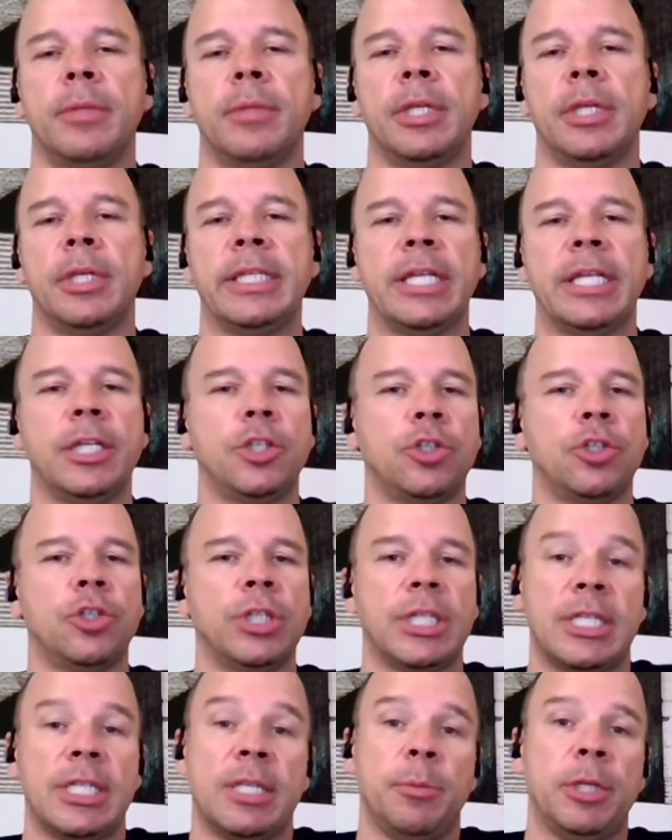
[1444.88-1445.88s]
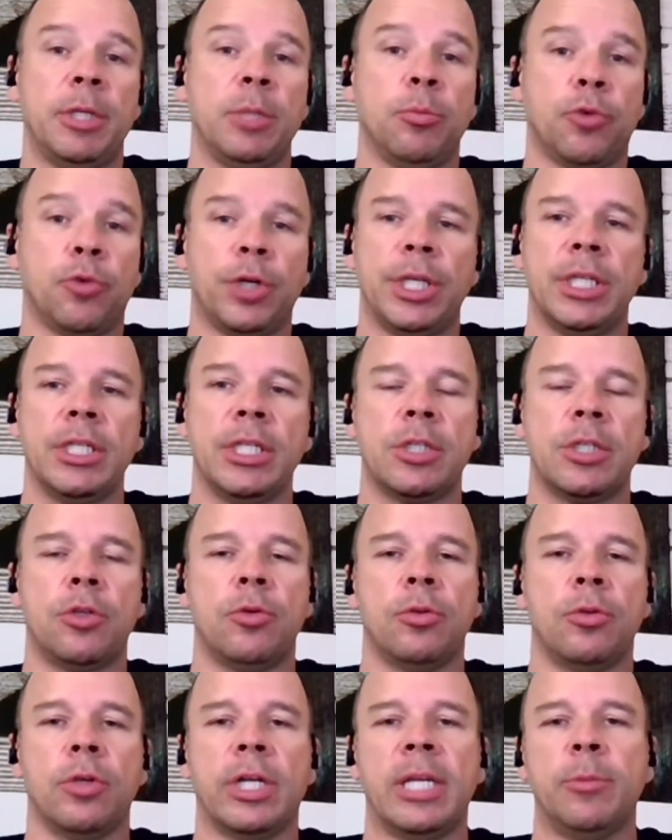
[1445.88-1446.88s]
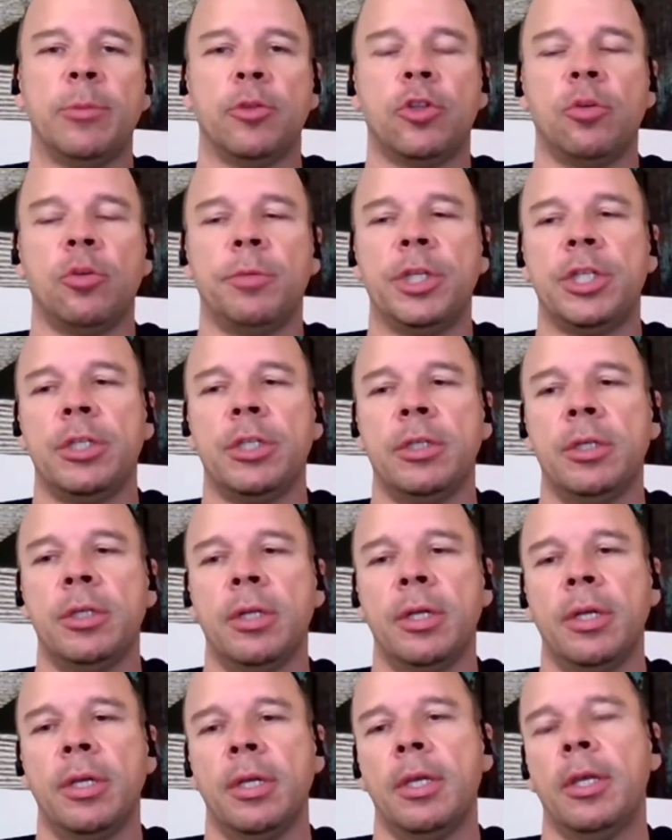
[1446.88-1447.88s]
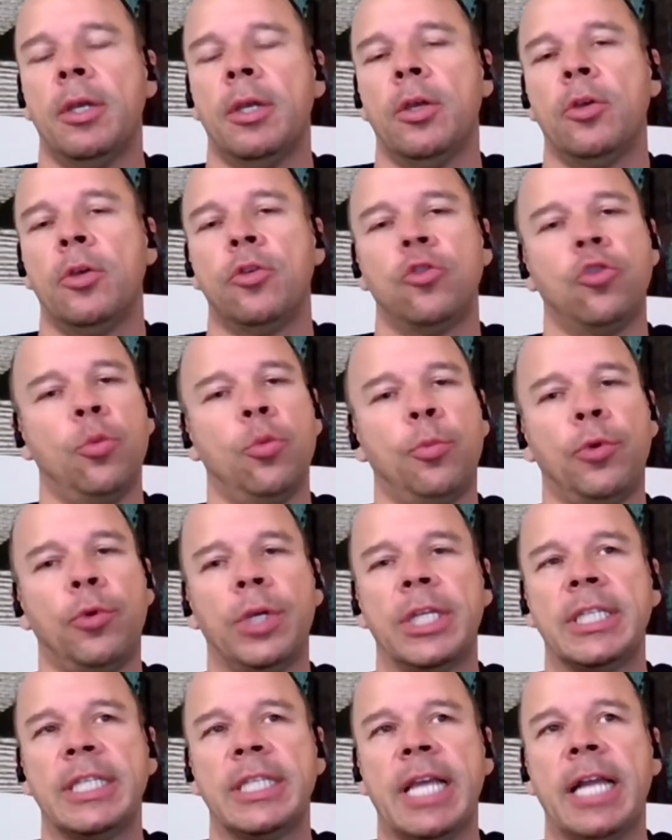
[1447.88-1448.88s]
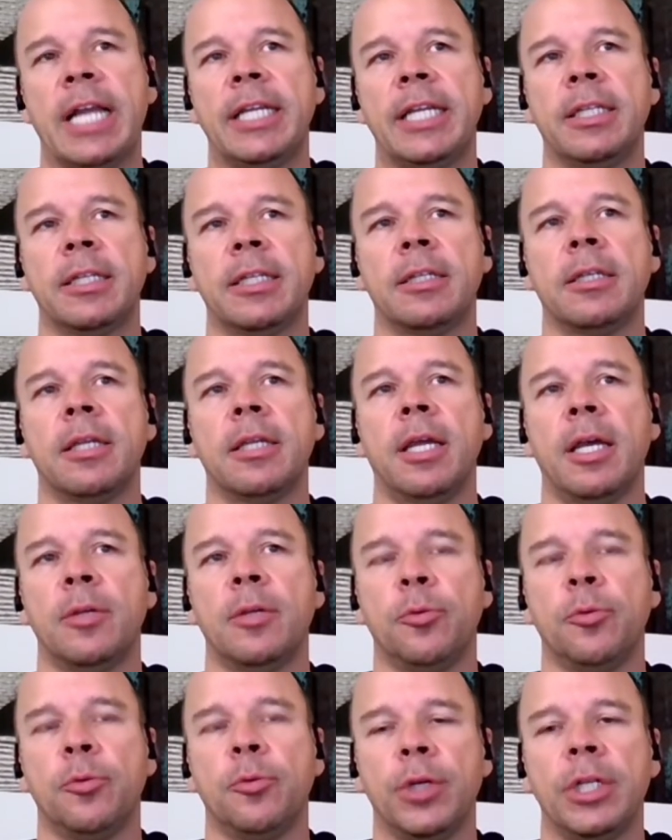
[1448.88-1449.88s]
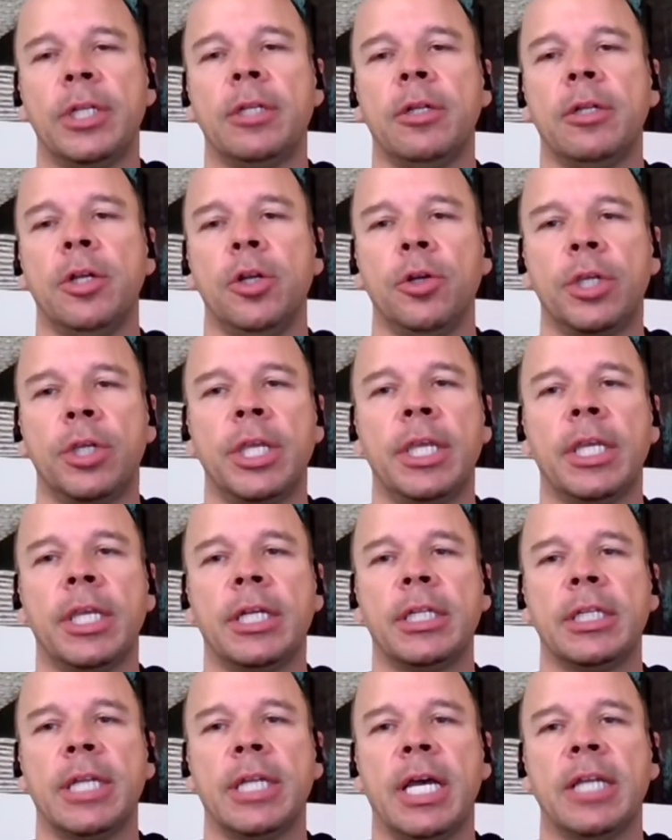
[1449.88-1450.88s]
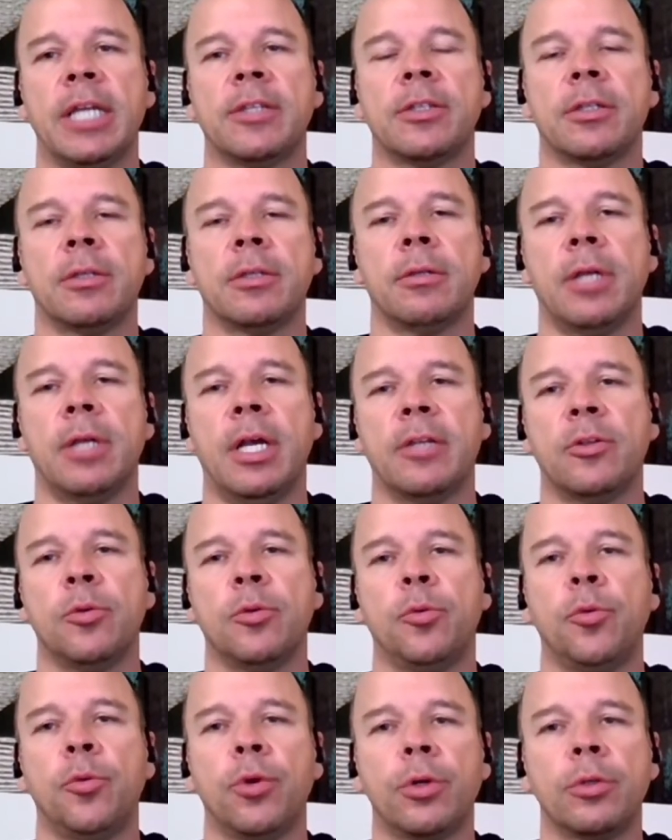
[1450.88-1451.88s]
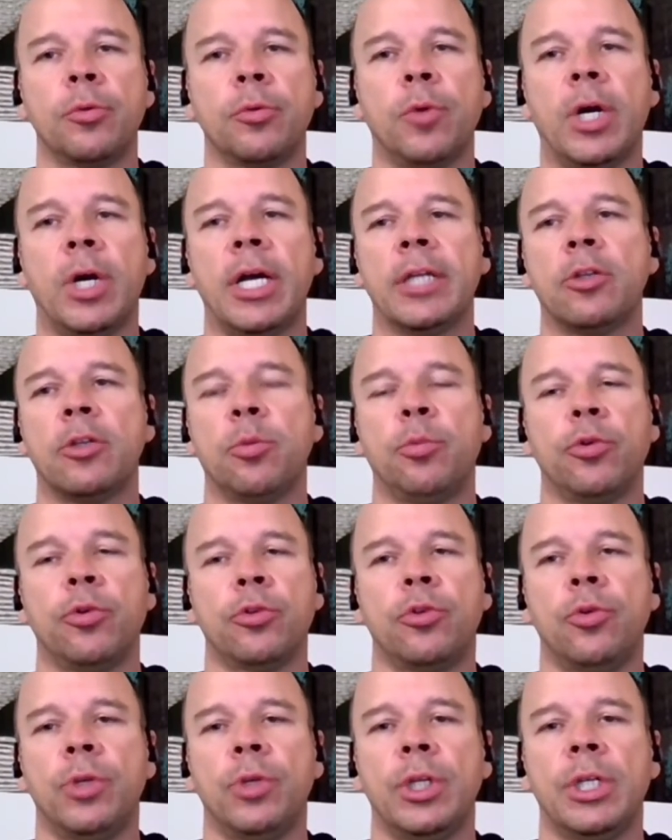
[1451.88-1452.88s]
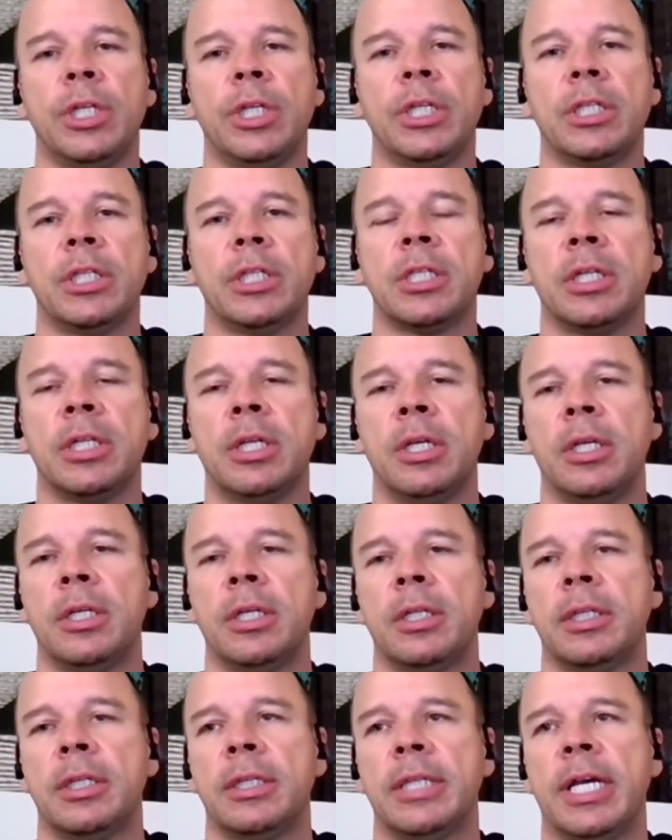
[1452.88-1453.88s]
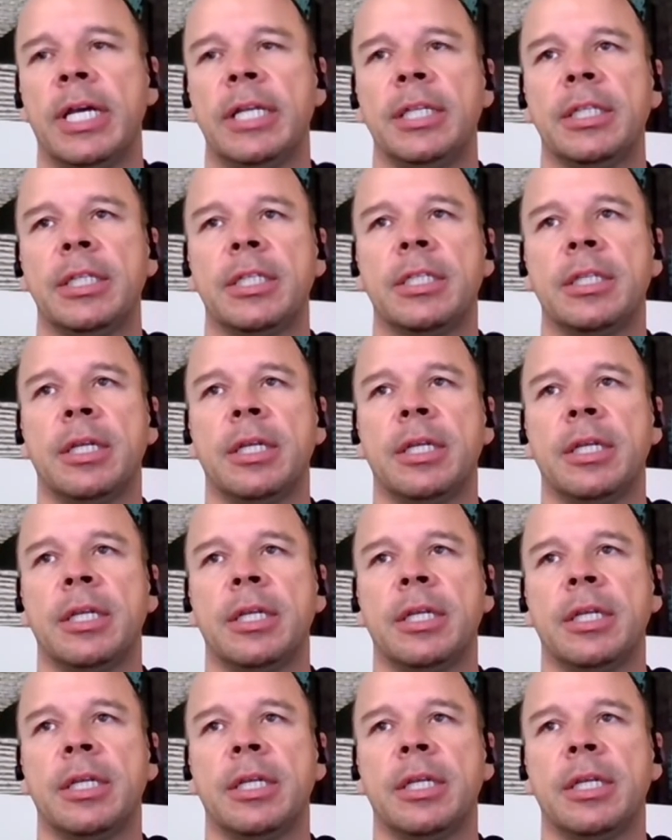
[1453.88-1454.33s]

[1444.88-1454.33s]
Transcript: intelligent estimating brings to the claim automation. Super excited and really looking at it as a worldwide opportunities that is